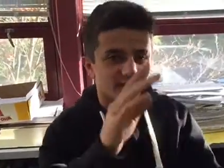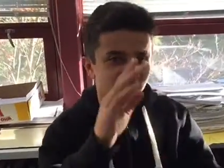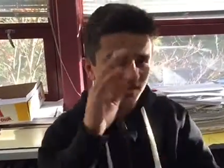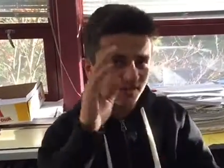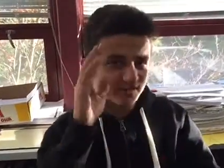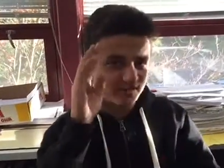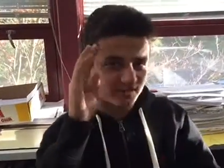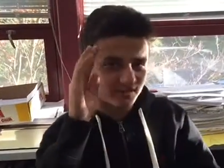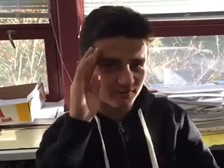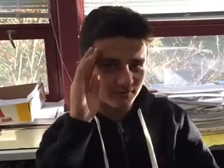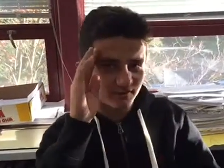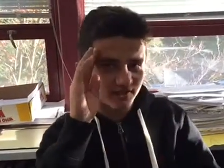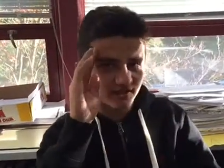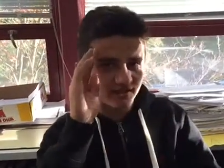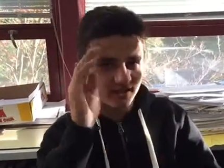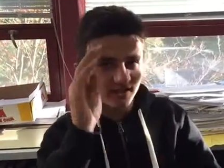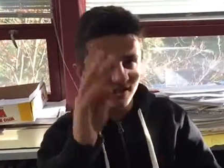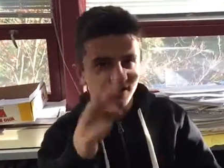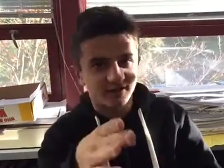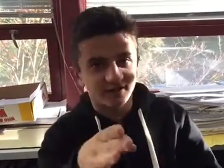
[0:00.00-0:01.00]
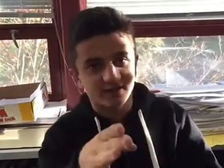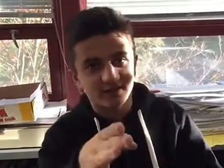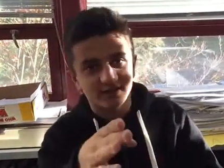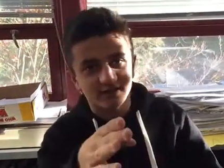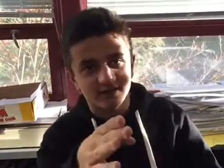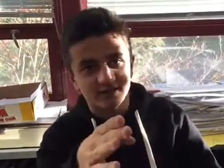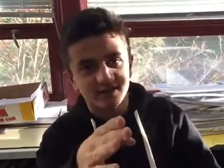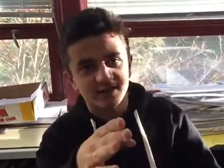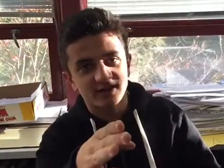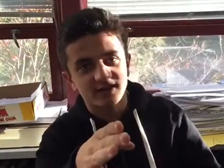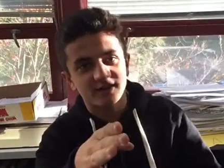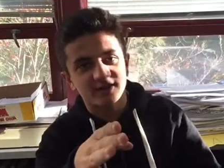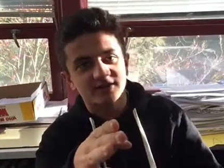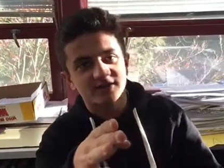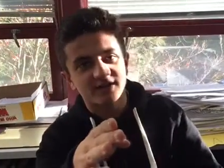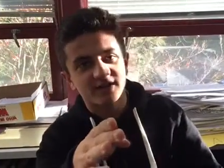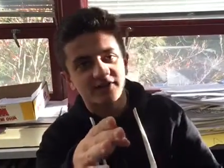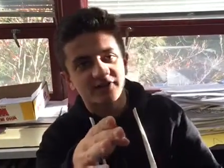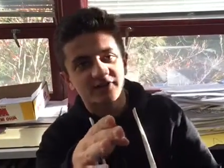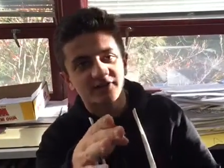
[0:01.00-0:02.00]
that's it right there.
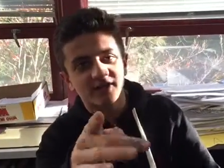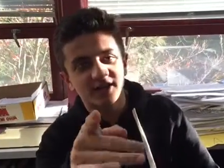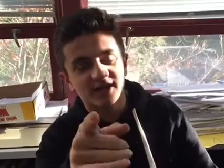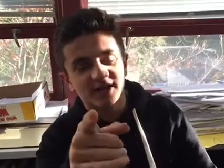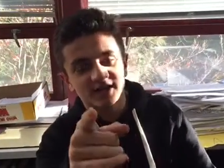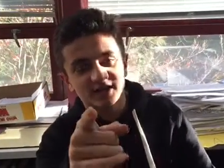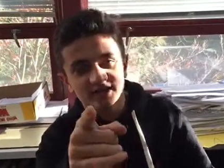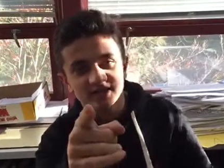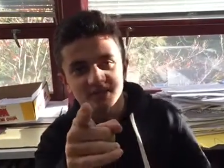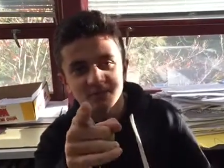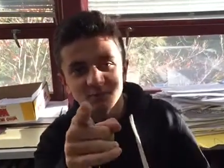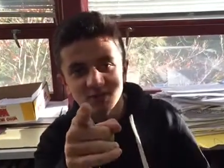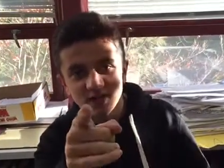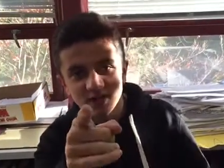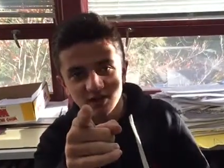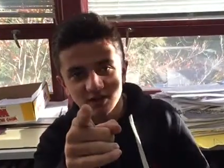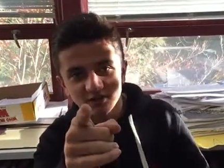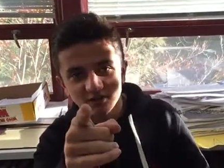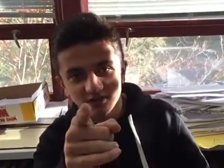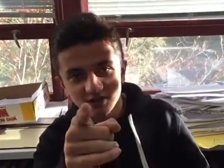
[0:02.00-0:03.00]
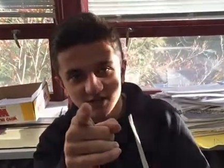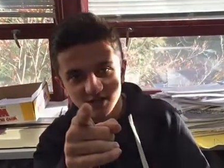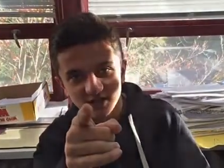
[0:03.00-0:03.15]
Stay fly, because I'm one hell of a